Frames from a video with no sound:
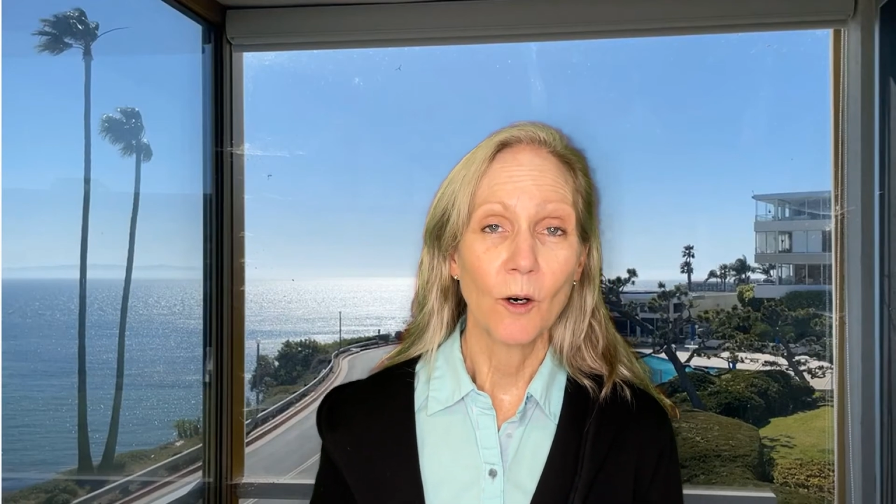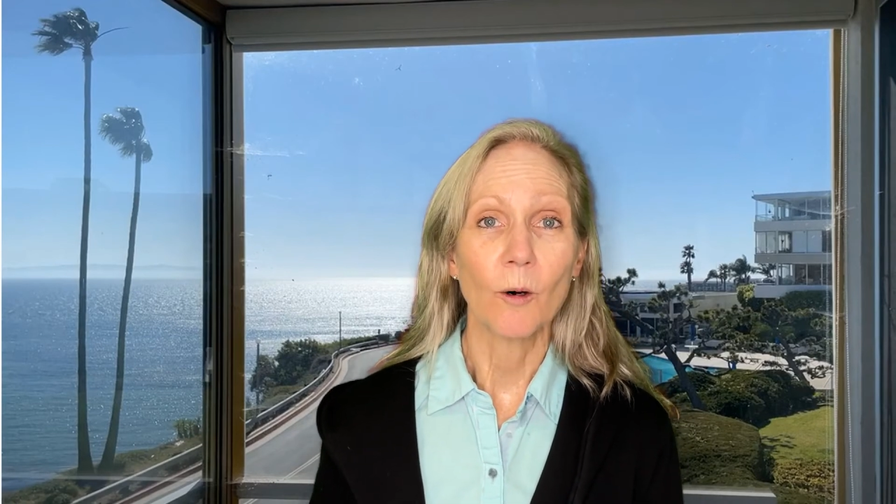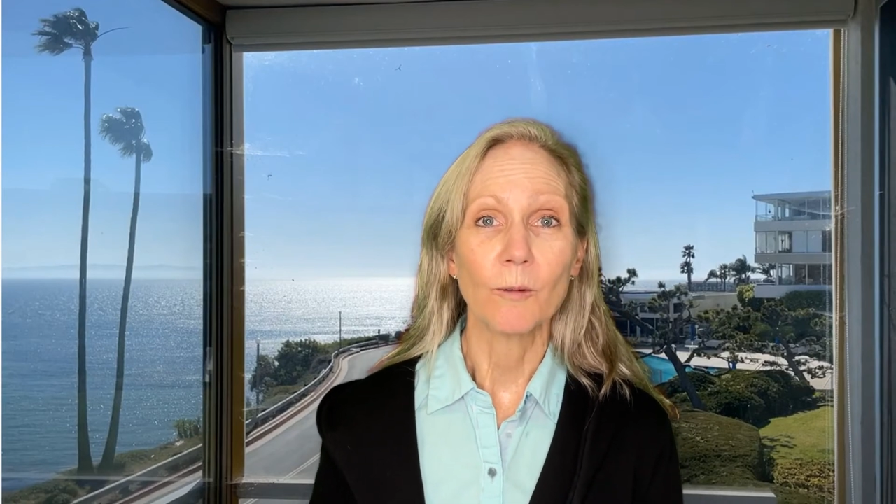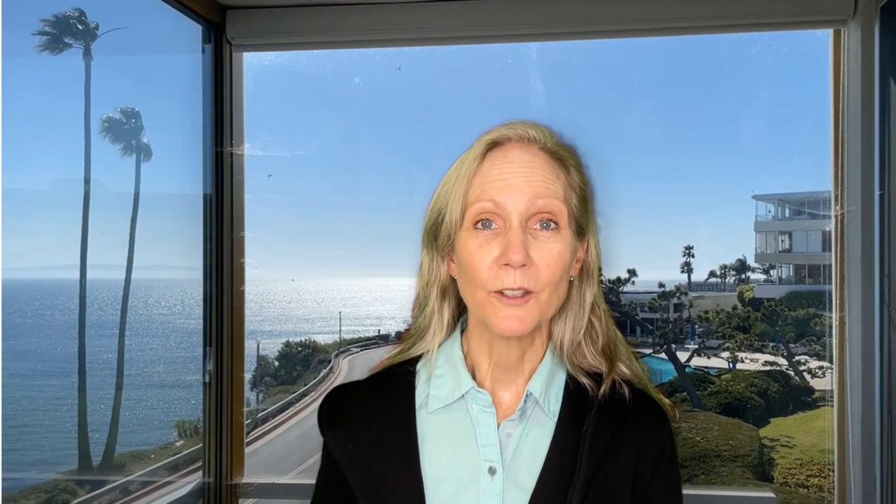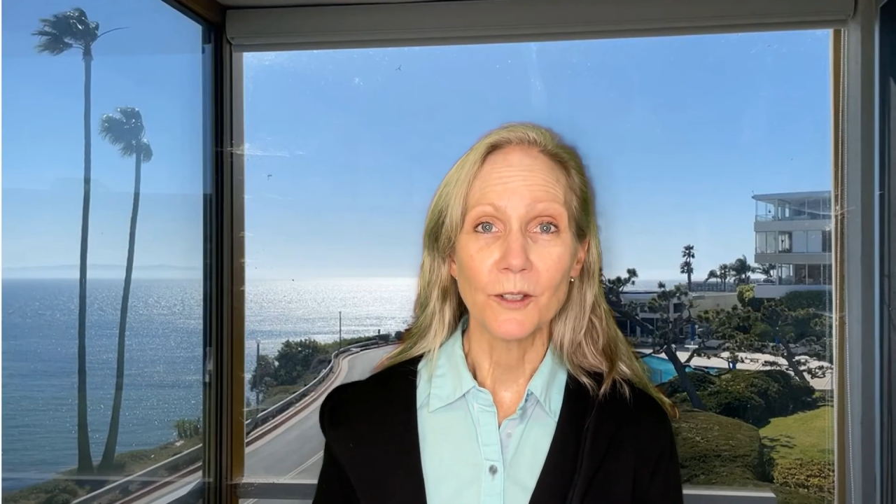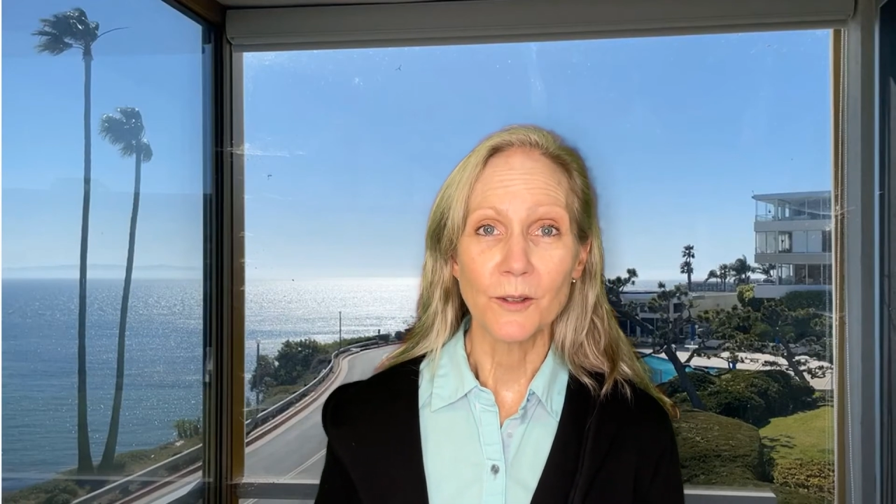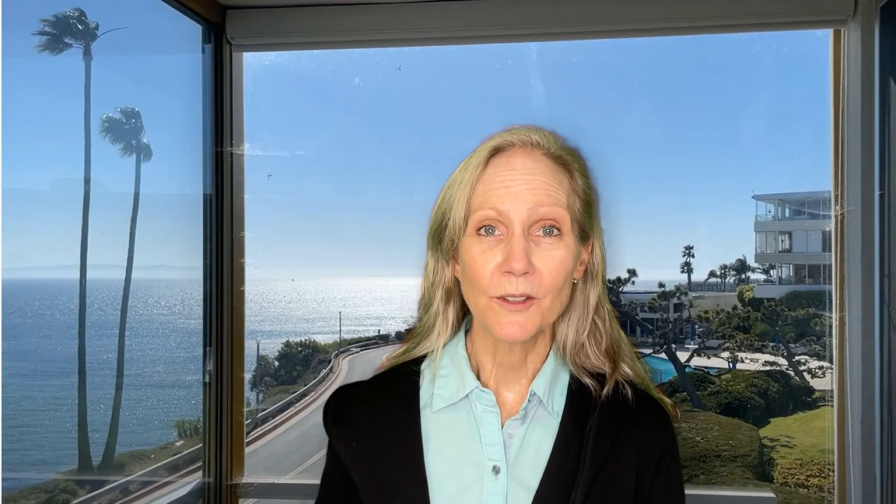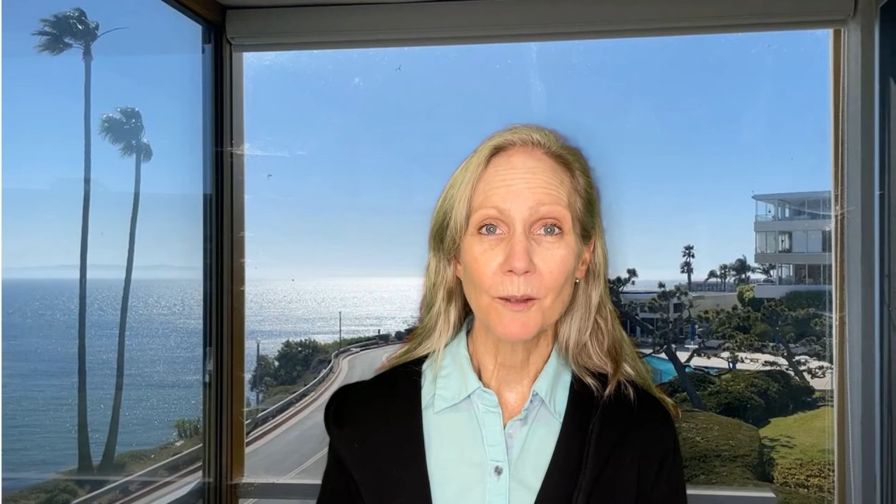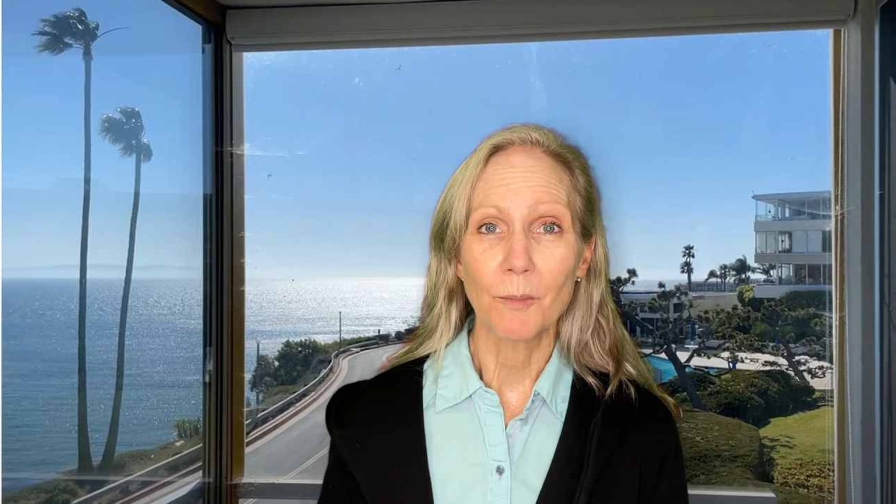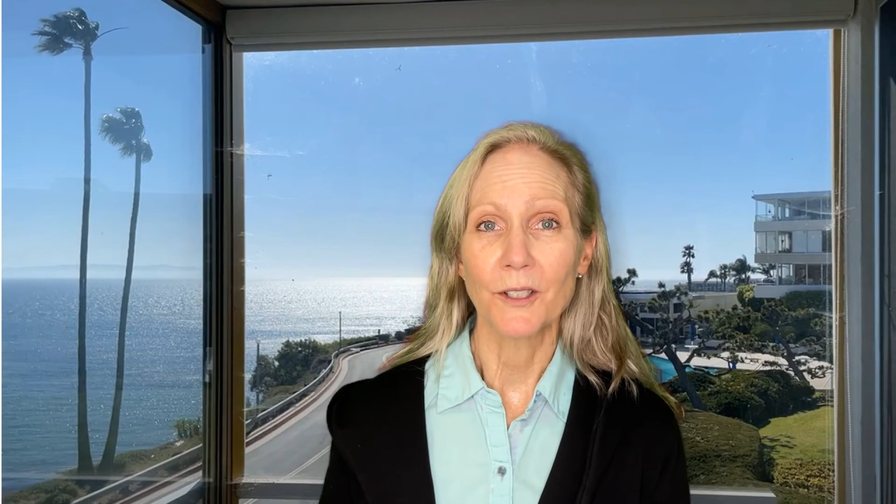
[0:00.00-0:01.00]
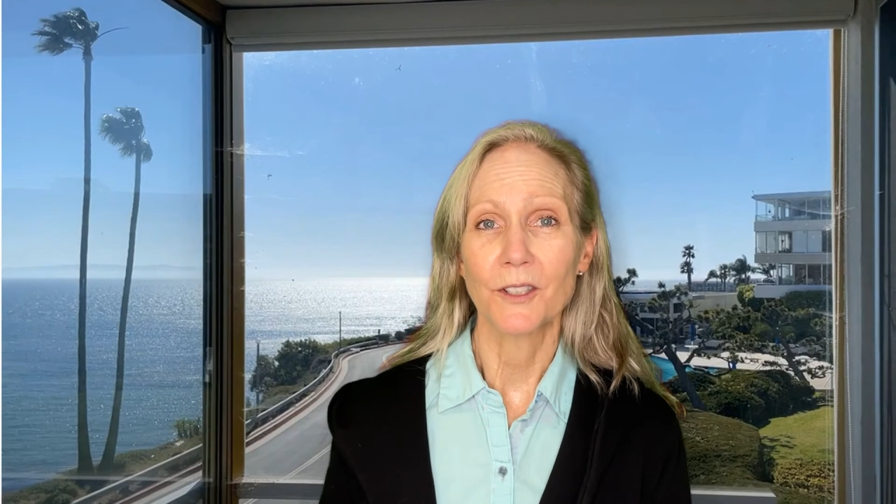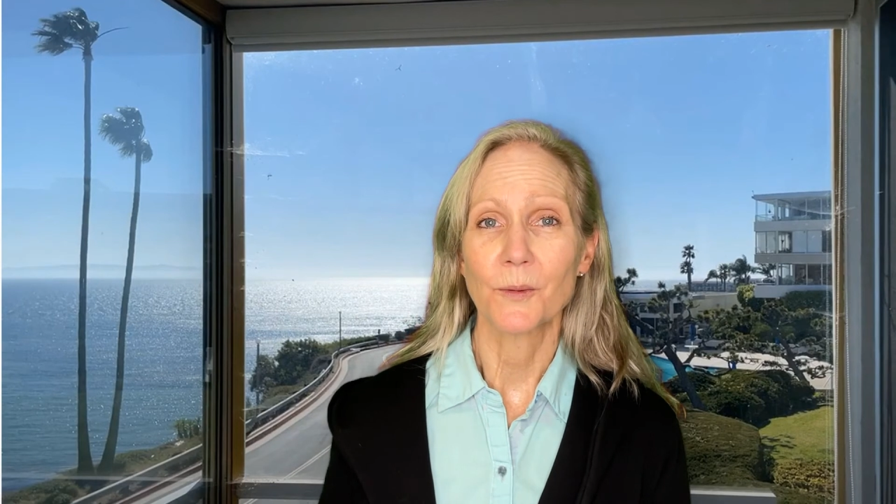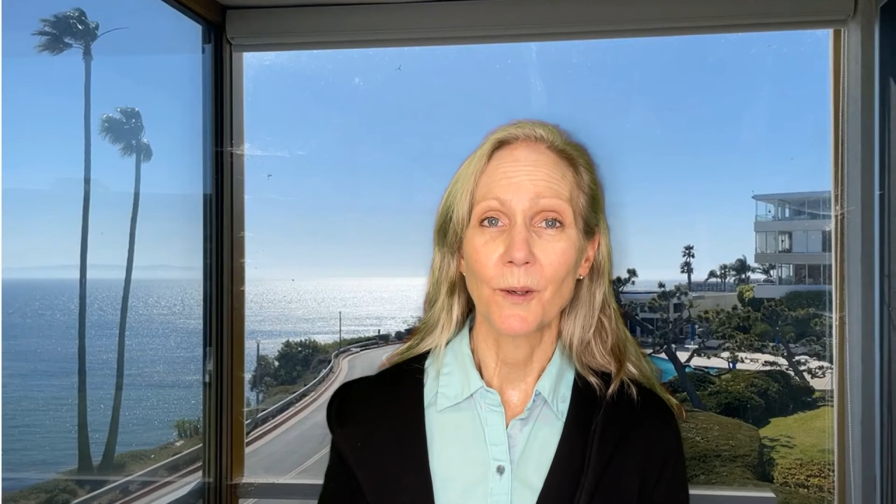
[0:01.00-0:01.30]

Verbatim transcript: or reduce the purchase